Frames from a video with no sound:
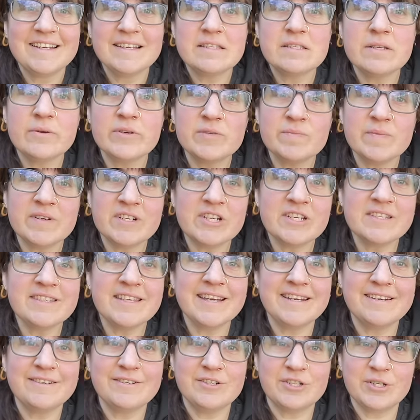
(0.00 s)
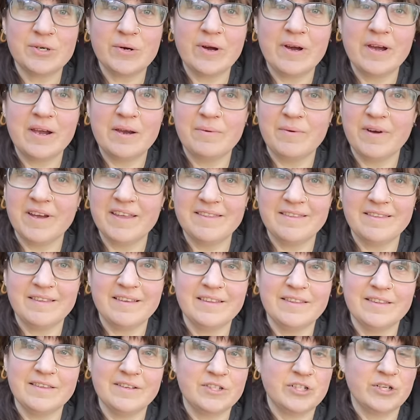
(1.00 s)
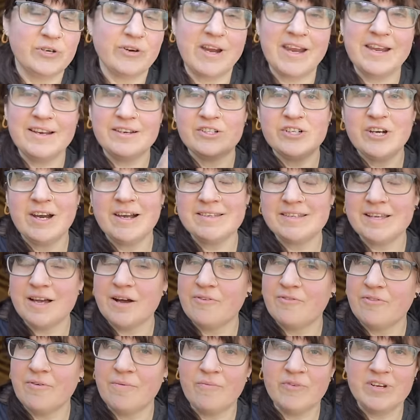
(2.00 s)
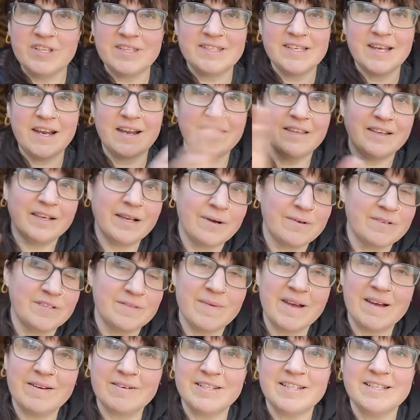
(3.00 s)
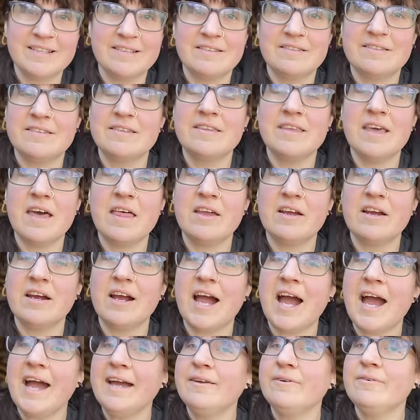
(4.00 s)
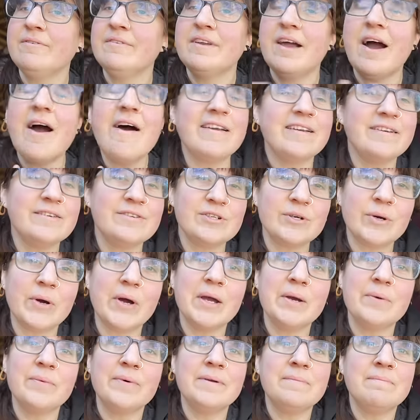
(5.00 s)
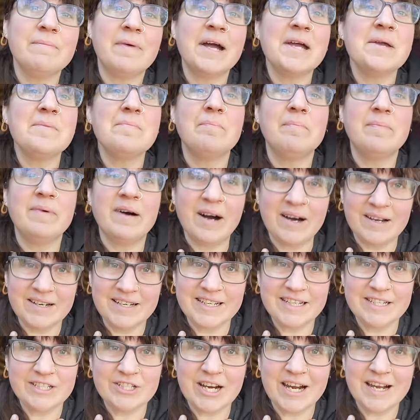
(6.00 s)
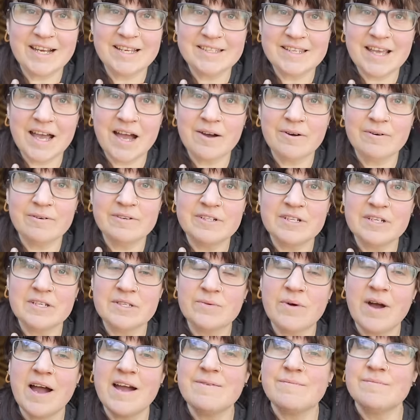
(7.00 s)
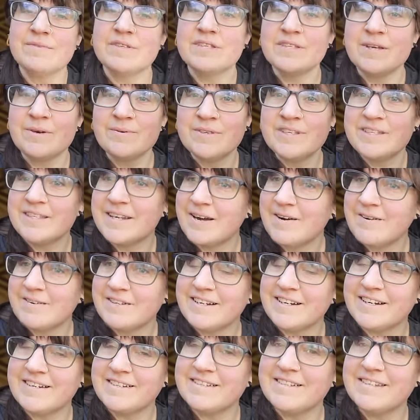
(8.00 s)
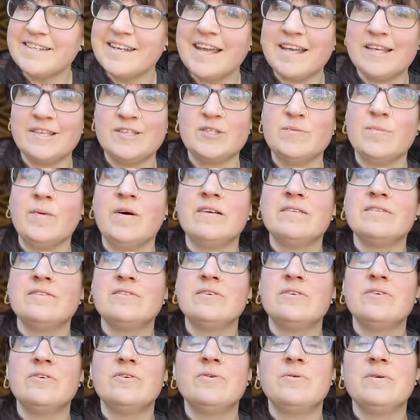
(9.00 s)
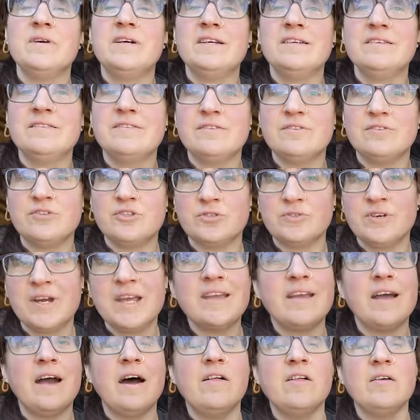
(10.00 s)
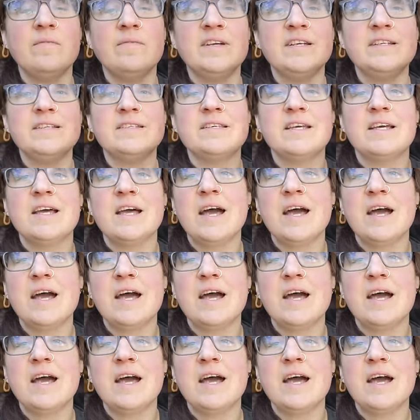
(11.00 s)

So, as much as I enjoy when the train dries out from one side of the Coast Mountains to the other, I do not enjoy when my body dries out, which is why I'm so stoked on today's sponsor, who is Drink LMNT.